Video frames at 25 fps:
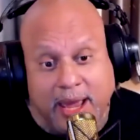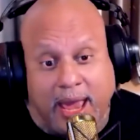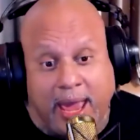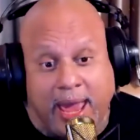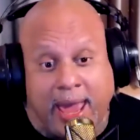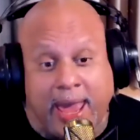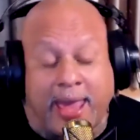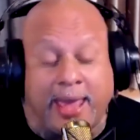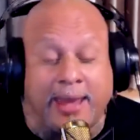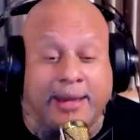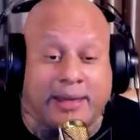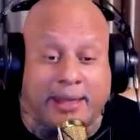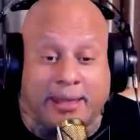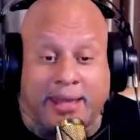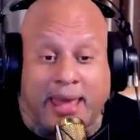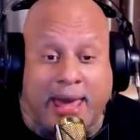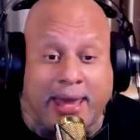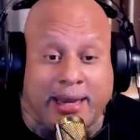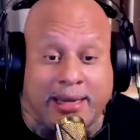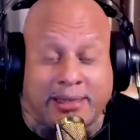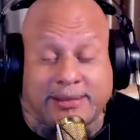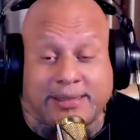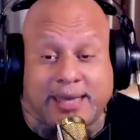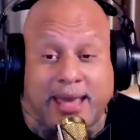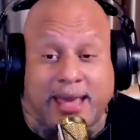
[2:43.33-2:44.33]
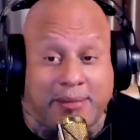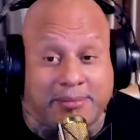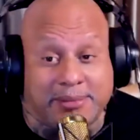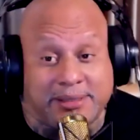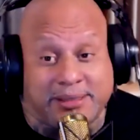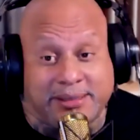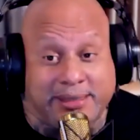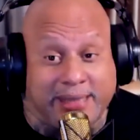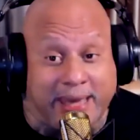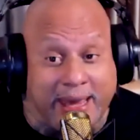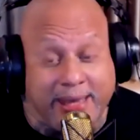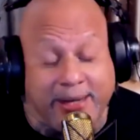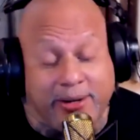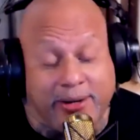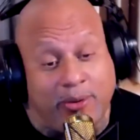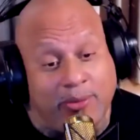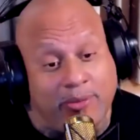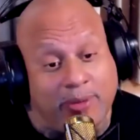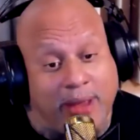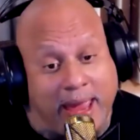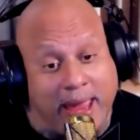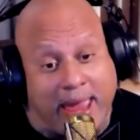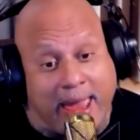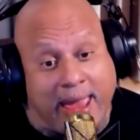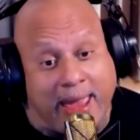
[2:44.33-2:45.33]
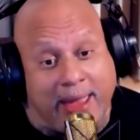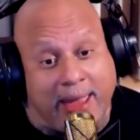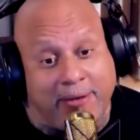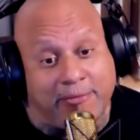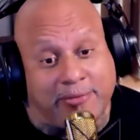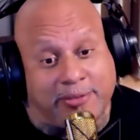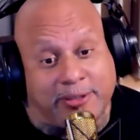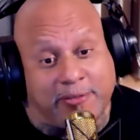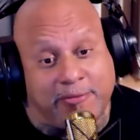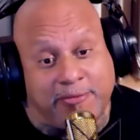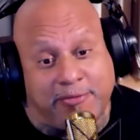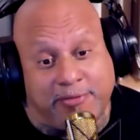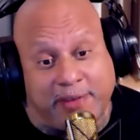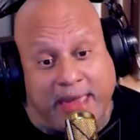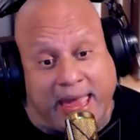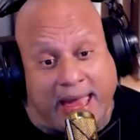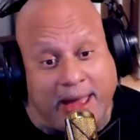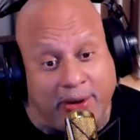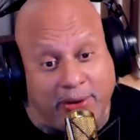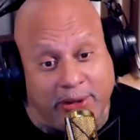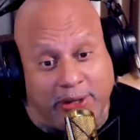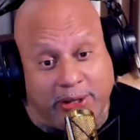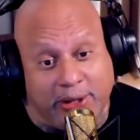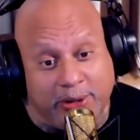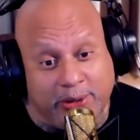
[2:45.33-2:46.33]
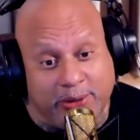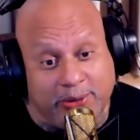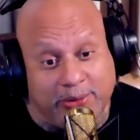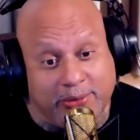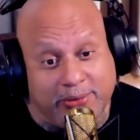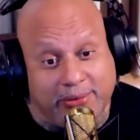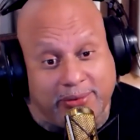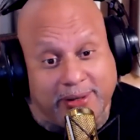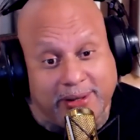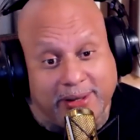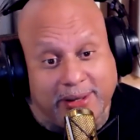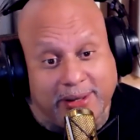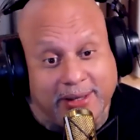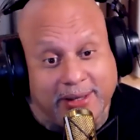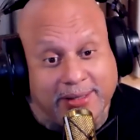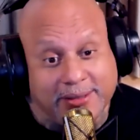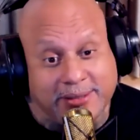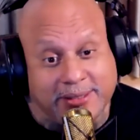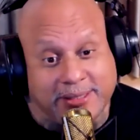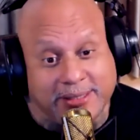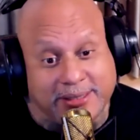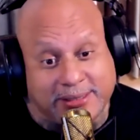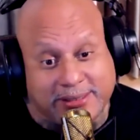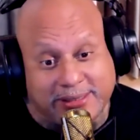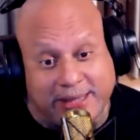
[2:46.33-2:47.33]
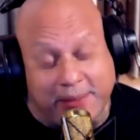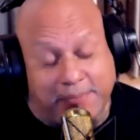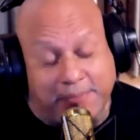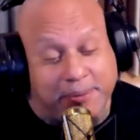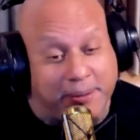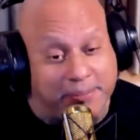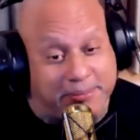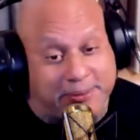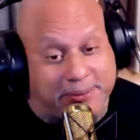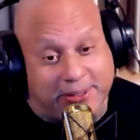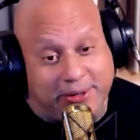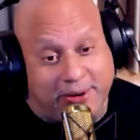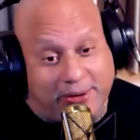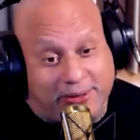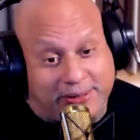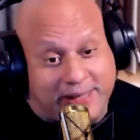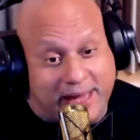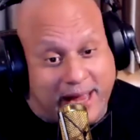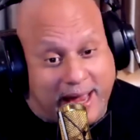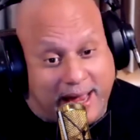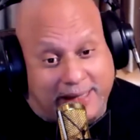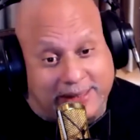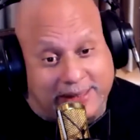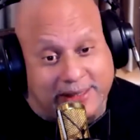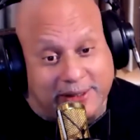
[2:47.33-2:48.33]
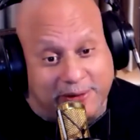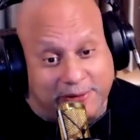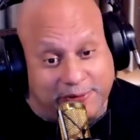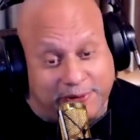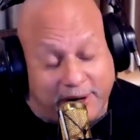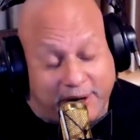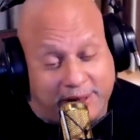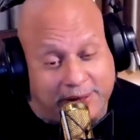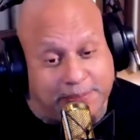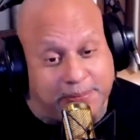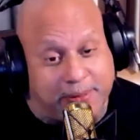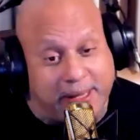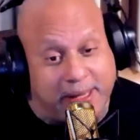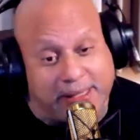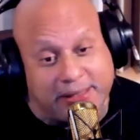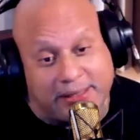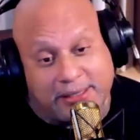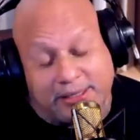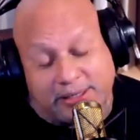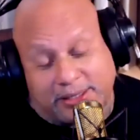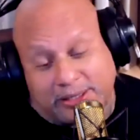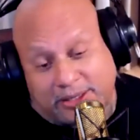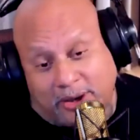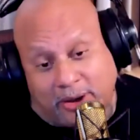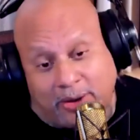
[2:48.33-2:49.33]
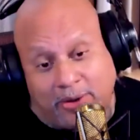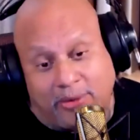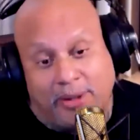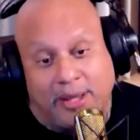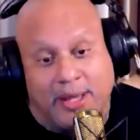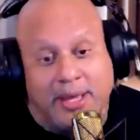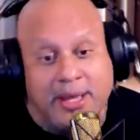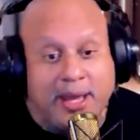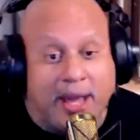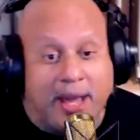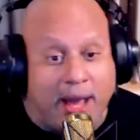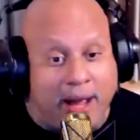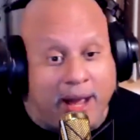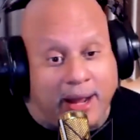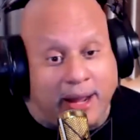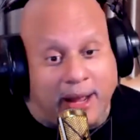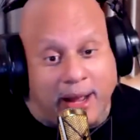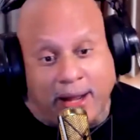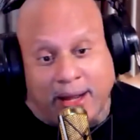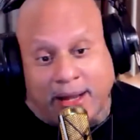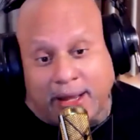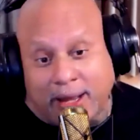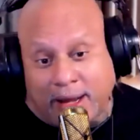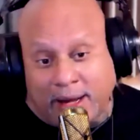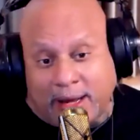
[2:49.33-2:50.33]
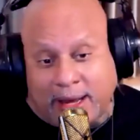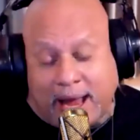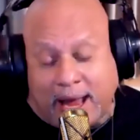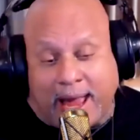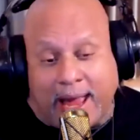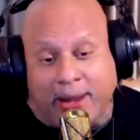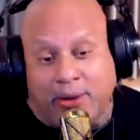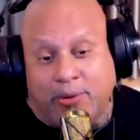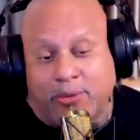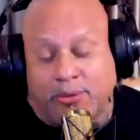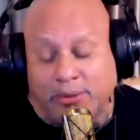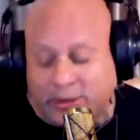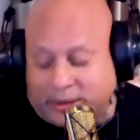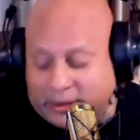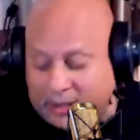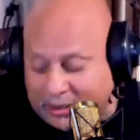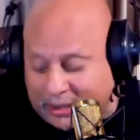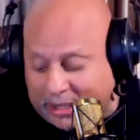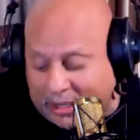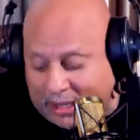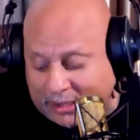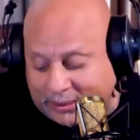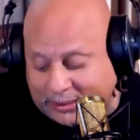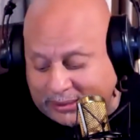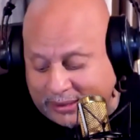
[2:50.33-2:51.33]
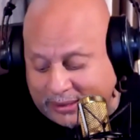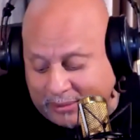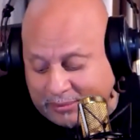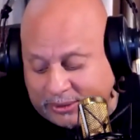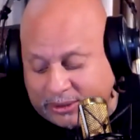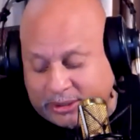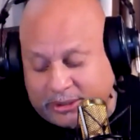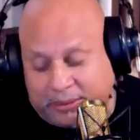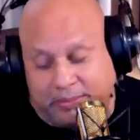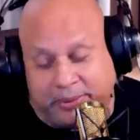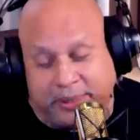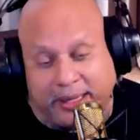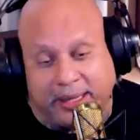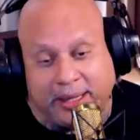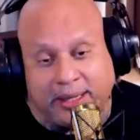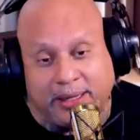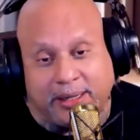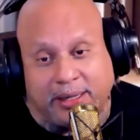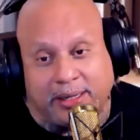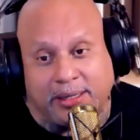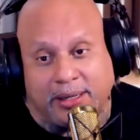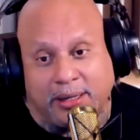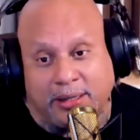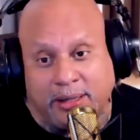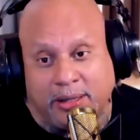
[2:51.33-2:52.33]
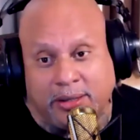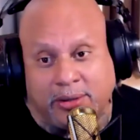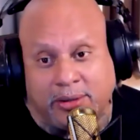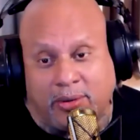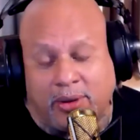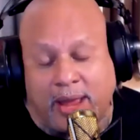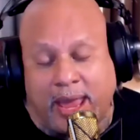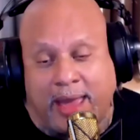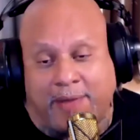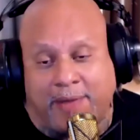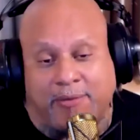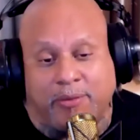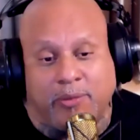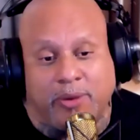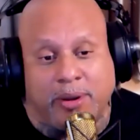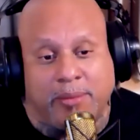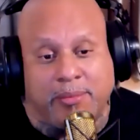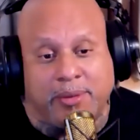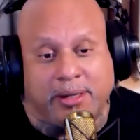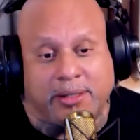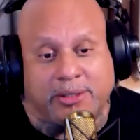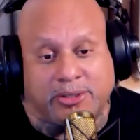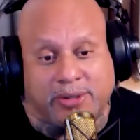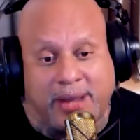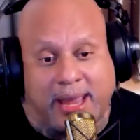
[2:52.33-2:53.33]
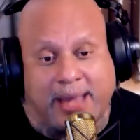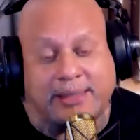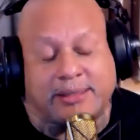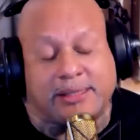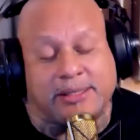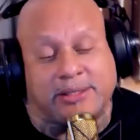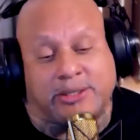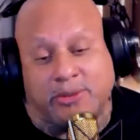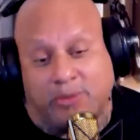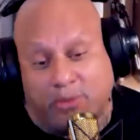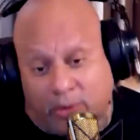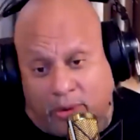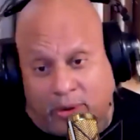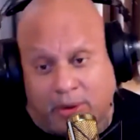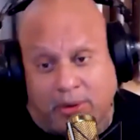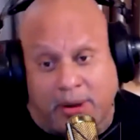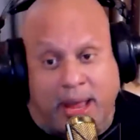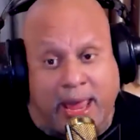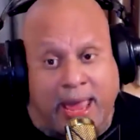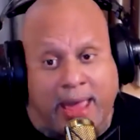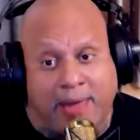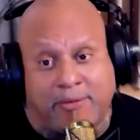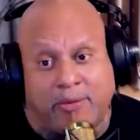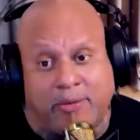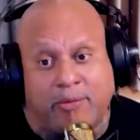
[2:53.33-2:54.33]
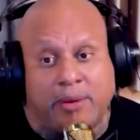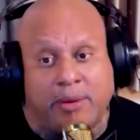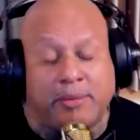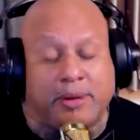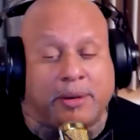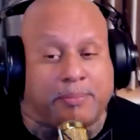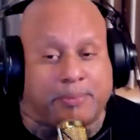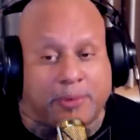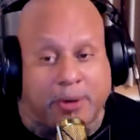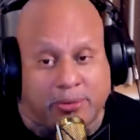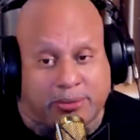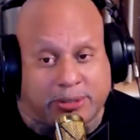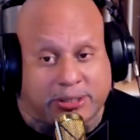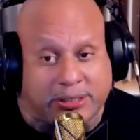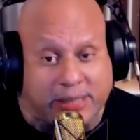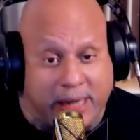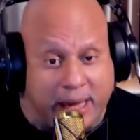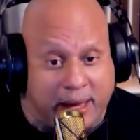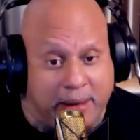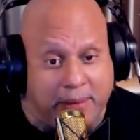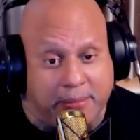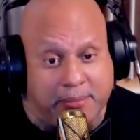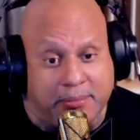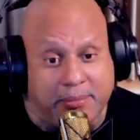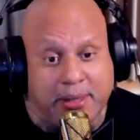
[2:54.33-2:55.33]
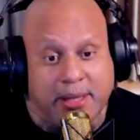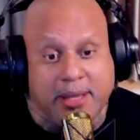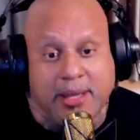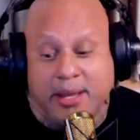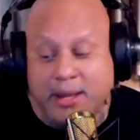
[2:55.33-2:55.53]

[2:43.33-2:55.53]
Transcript: Yeah. And a lot of times they don't have the value to step up to those guys in the first place. And so a, a, a, guy who's accustomed to being a, you know, having women attracted to or having women approach them,